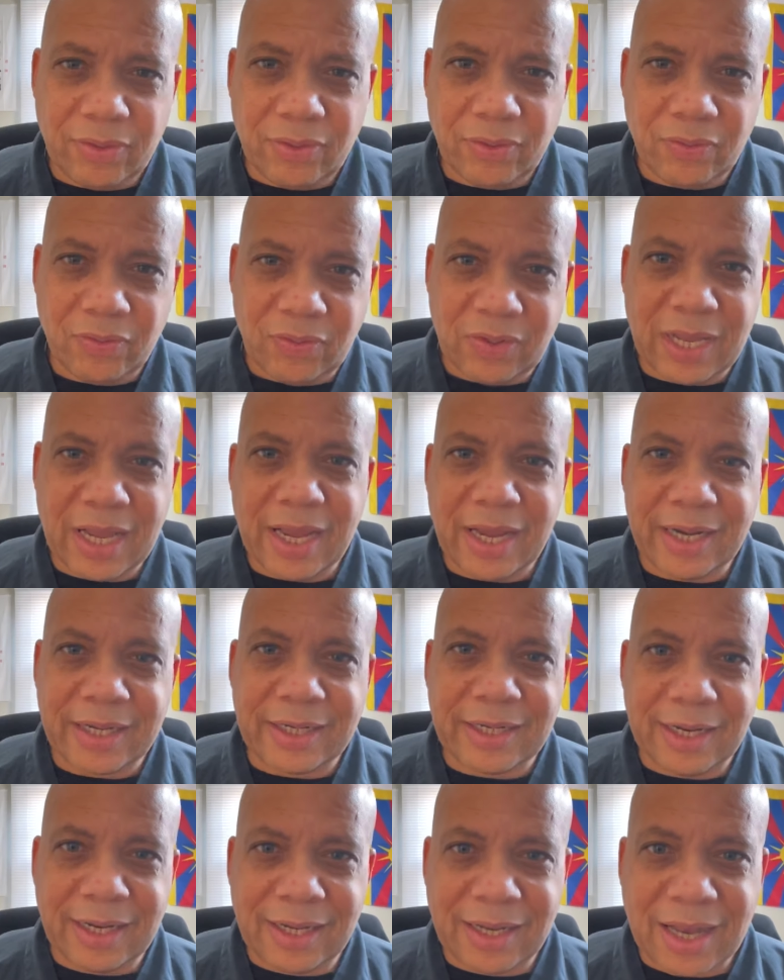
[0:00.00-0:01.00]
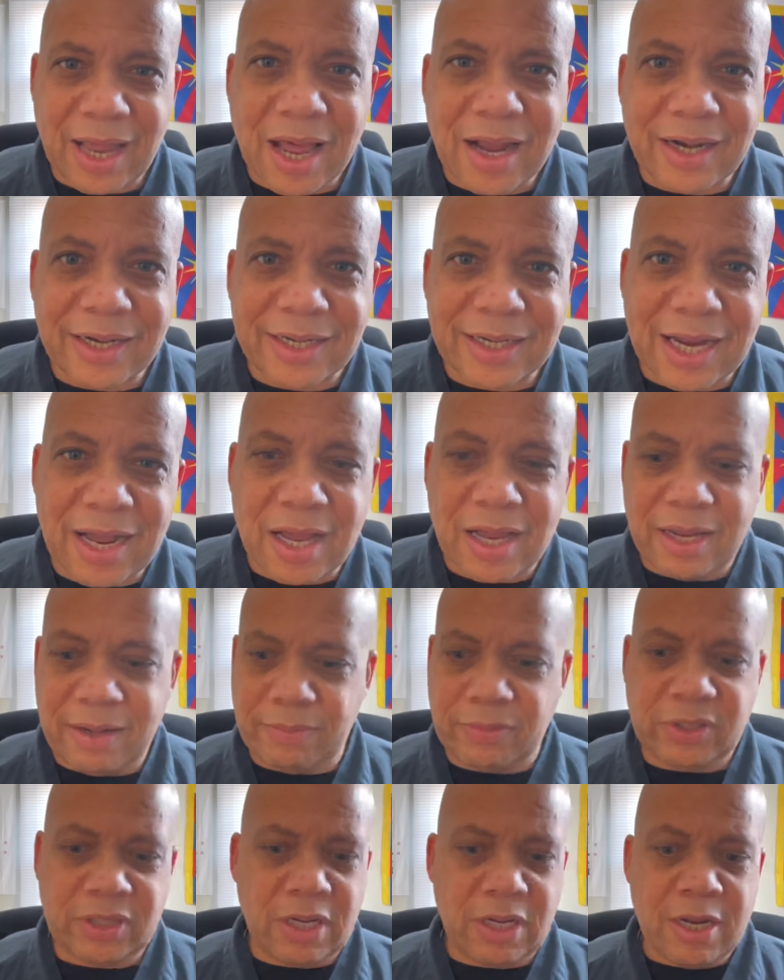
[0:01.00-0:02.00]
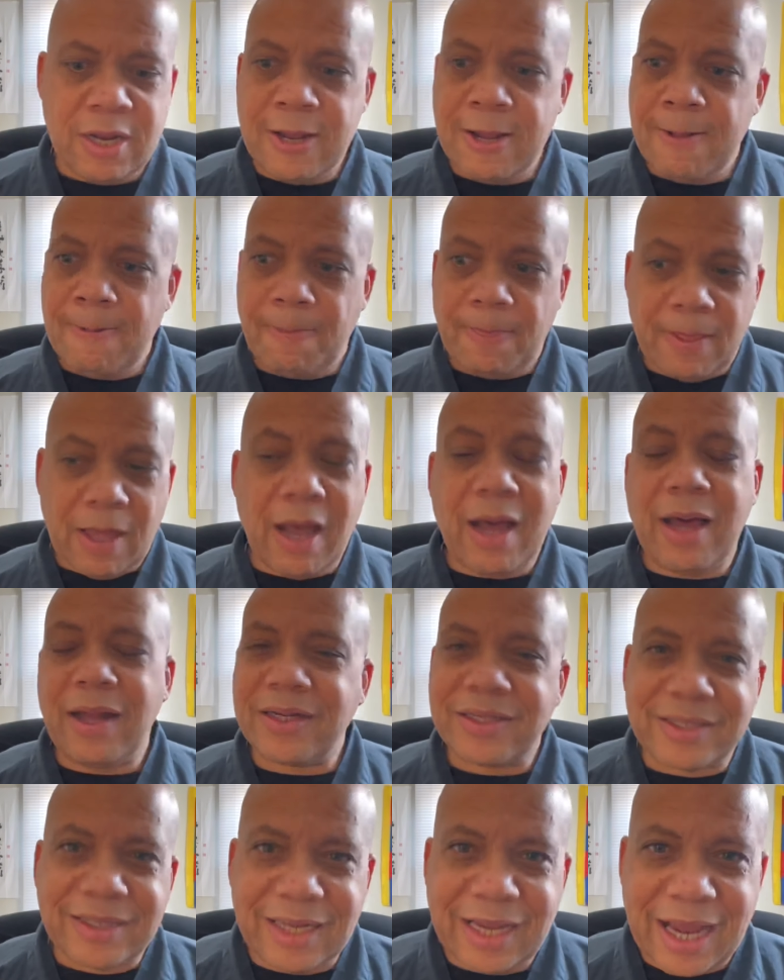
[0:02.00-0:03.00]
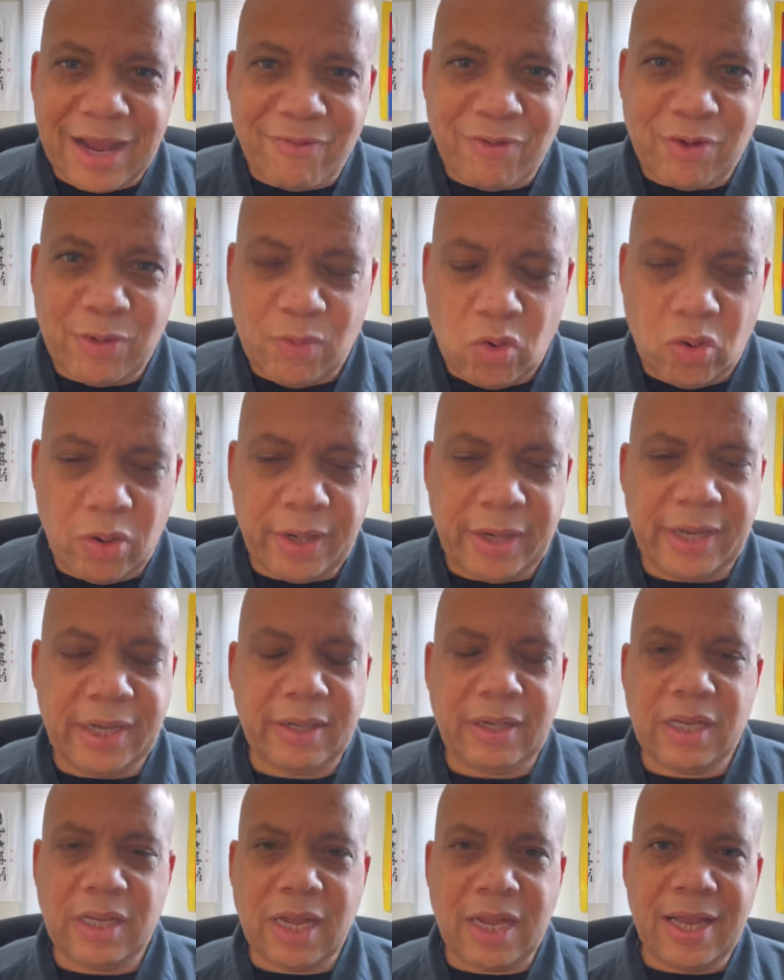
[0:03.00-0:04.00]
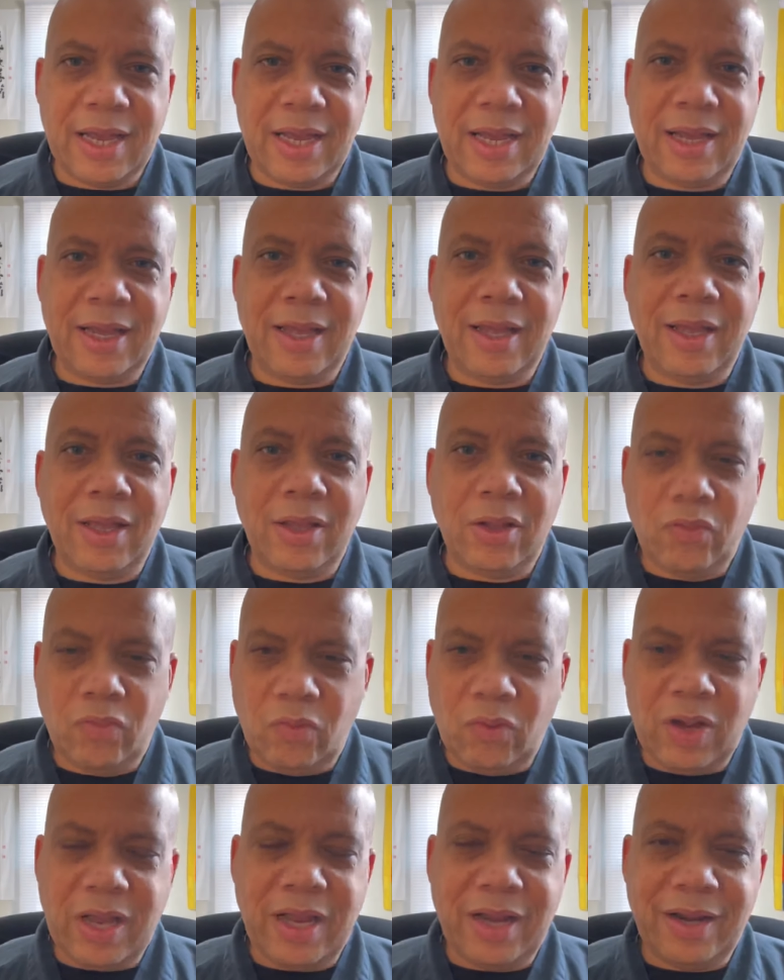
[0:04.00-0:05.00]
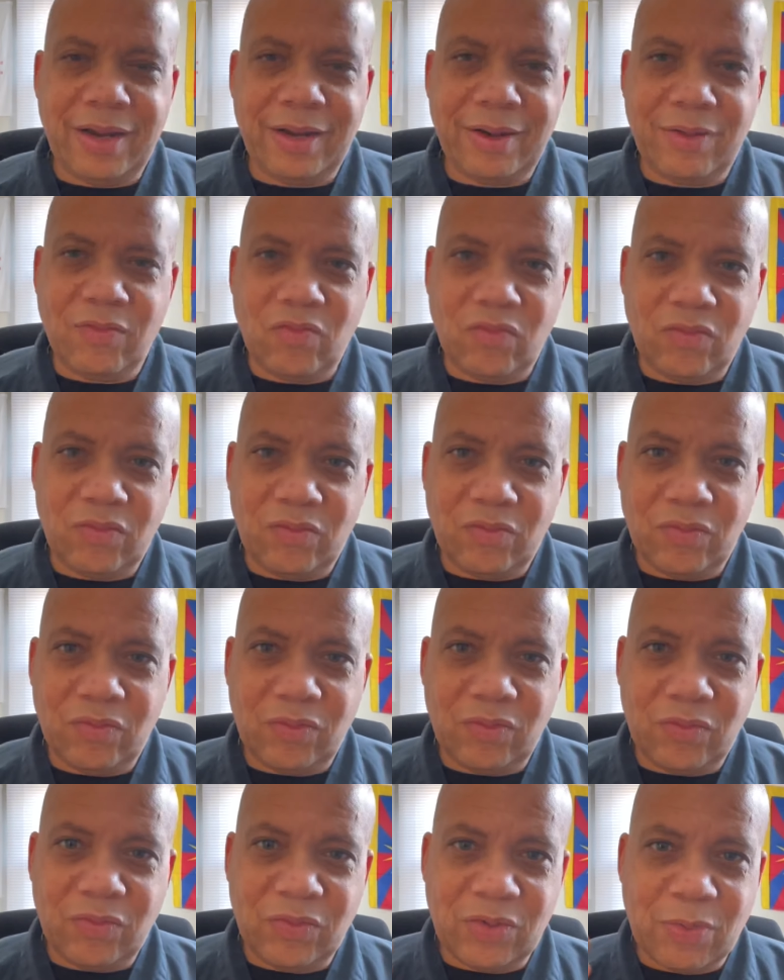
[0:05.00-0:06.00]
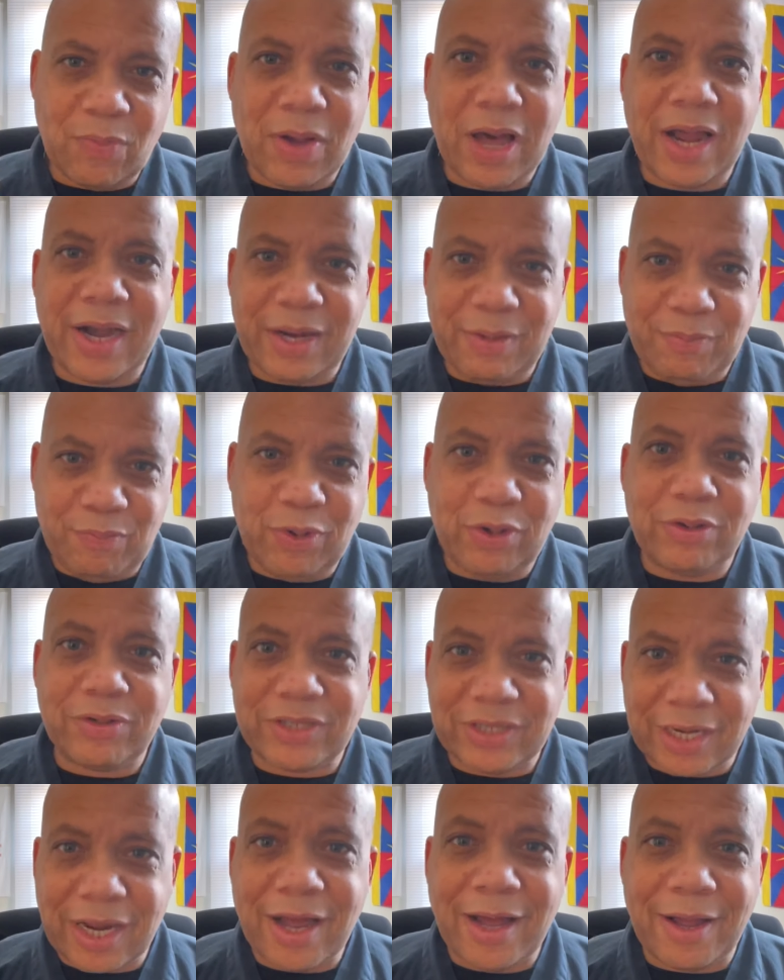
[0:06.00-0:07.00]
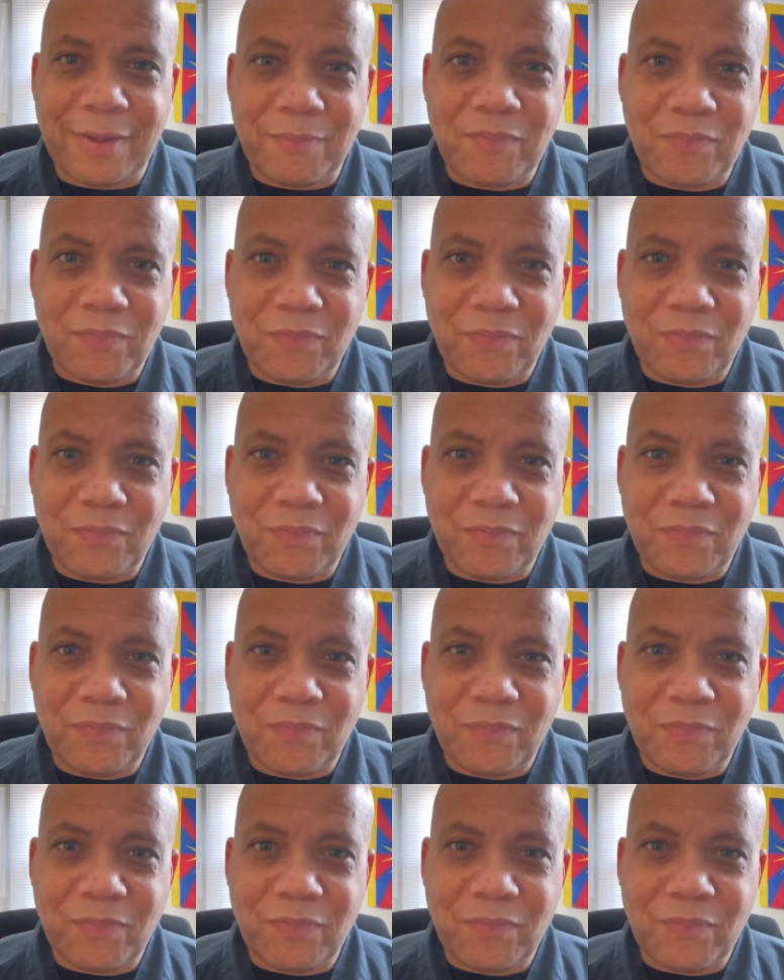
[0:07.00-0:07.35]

That a lot of times, honestly, every morning uh, when the body boots up,